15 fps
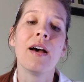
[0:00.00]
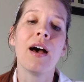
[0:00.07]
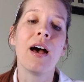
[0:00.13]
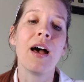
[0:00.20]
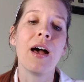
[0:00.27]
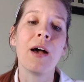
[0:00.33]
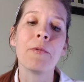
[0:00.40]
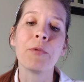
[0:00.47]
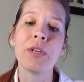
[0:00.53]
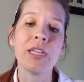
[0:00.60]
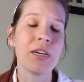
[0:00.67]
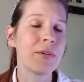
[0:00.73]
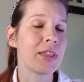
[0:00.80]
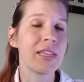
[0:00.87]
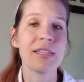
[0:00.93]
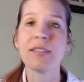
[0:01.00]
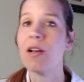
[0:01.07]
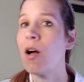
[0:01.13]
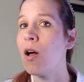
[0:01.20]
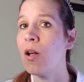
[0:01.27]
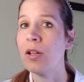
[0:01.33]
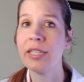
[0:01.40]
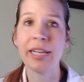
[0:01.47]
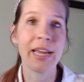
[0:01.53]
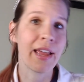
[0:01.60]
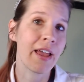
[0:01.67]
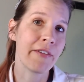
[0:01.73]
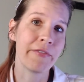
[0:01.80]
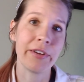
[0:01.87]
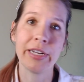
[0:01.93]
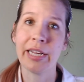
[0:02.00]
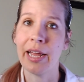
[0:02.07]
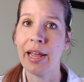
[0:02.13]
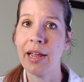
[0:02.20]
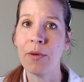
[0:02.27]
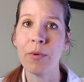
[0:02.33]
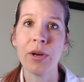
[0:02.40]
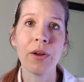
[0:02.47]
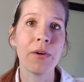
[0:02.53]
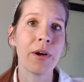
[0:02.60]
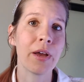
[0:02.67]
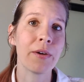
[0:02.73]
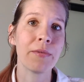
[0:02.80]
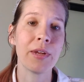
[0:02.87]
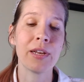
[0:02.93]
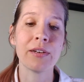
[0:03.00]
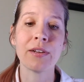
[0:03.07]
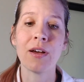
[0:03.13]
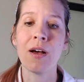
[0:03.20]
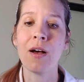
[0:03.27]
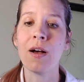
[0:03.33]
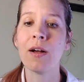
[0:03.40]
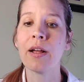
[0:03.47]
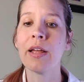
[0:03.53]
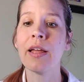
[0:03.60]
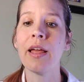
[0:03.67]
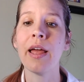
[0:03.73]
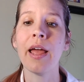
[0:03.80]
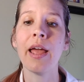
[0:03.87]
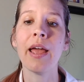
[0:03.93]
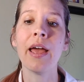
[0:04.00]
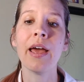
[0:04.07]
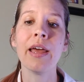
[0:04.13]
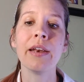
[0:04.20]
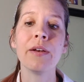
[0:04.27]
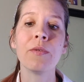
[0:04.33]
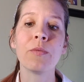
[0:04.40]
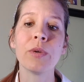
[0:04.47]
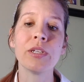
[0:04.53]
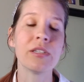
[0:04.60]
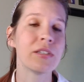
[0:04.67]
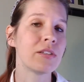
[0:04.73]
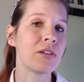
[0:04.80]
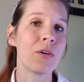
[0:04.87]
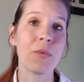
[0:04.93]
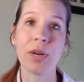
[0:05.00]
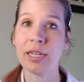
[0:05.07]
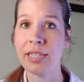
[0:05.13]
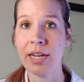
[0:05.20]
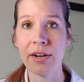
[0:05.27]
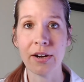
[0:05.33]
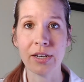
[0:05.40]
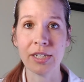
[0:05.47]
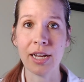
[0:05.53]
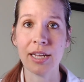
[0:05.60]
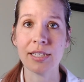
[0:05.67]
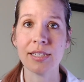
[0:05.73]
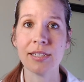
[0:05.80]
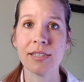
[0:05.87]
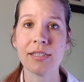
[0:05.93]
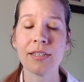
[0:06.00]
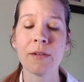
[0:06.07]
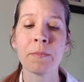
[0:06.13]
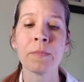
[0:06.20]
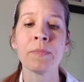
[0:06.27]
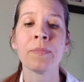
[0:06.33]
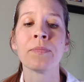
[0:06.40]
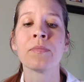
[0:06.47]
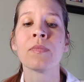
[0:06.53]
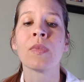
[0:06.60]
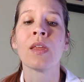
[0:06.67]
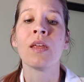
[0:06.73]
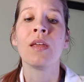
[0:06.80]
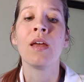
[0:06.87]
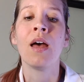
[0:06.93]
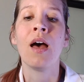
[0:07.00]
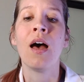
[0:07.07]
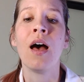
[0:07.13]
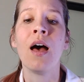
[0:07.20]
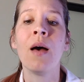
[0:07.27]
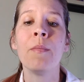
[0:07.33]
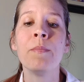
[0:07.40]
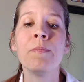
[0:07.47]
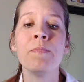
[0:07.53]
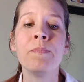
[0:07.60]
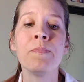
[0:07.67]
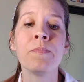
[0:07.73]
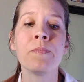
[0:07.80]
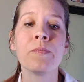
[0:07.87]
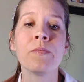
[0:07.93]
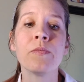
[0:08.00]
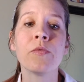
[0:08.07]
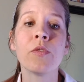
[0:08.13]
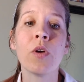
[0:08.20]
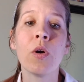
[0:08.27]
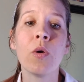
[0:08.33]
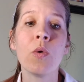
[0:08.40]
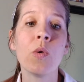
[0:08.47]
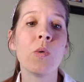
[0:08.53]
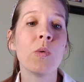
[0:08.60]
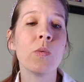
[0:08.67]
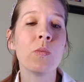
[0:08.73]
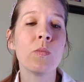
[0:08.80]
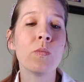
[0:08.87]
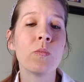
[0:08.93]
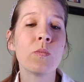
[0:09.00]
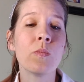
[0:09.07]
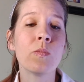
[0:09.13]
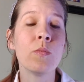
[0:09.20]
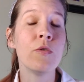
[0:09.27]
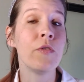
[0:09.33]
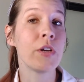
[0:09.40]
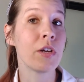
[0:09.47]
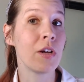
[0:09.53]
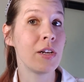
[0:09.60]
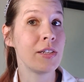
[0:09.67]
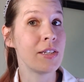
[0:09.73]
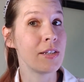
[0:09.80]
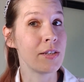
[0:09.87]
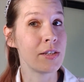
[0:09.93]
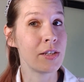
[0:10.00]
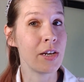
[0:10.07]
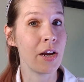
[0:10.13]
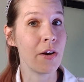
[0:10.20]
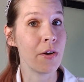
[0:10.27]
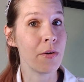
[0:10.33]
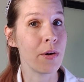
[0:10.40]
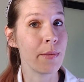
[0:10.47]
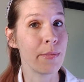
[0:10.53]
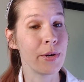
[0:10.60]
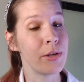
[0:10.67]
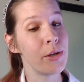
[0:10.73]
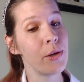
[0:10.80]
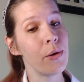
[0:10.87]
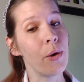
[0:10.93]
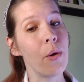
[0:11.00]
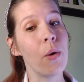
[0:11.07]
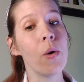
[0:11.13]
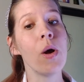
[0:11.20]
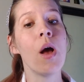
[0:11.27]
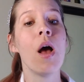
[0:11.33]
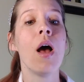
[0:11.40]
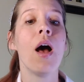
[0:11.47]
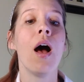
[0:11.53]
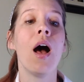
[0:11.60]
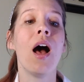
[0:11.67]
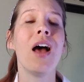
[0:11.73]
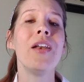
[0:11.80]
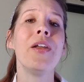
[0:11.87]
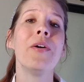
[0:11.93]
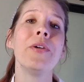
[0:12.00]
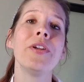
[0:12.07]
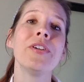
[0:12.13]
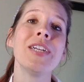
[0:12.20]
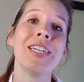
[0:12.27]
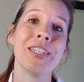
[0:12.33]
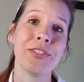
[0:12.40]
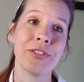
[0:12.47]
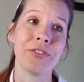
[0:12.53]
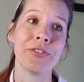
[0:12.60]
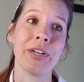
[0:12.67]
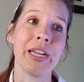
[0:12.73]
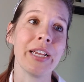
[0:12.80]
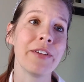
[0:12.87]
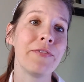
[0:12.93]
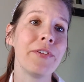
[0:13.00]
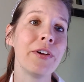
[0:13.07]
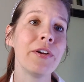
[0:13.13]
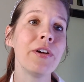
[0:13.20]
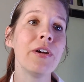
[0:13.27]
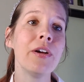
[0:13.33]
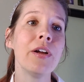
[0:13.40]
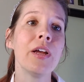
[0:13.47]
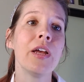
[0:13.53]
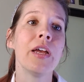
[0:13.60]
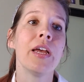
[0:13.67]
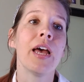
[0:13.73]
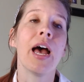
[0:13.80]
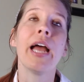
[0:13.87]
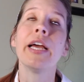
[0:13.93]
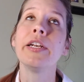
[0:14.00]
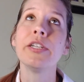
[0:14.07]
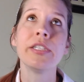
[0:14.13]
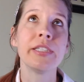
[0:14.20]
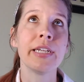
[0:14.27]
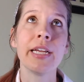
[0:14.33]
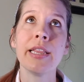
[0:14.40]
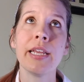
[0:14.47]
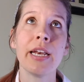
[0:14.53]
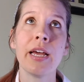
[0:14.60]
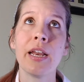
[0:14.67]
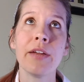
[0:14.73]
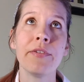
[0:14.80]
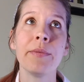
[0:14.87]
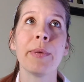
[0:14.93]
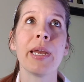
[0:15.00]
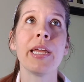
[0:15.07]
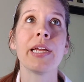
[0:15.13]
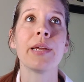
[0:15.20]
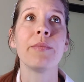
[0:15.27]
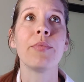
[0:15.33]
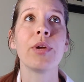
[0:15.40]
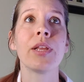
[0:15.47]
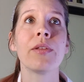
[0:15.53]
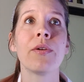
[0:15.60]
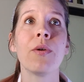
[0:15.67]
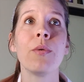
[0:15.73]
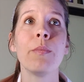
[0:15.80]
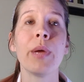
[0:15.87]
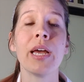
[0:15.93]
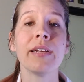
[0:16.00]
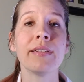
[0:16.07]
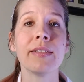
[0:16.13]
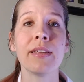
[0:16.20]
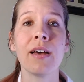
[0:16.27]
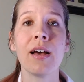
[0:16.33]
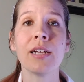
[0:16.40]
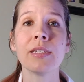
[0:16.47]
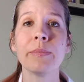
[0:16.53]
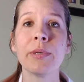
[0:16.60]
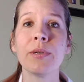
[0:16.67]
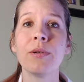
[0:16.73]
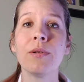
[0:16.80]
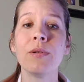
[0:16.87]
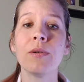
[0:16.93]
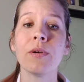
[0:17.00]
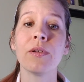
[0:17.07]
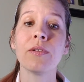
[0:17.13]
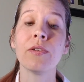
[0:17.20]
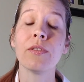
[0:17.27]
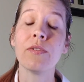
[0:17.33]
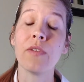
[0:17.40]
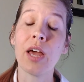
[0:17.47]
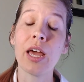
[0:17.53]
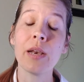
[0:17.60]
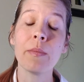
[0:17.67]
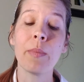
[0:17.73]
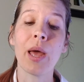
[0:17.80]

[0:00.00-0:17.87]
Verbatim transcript: Uh, we deal with this all day, every day. We know how to read a dog, and we just don't want to take our chances. Um, so, moving on to the scenario number two uh, know your history. If you're, I understand that not everybody can bring their own pet to the hospital or to the vet,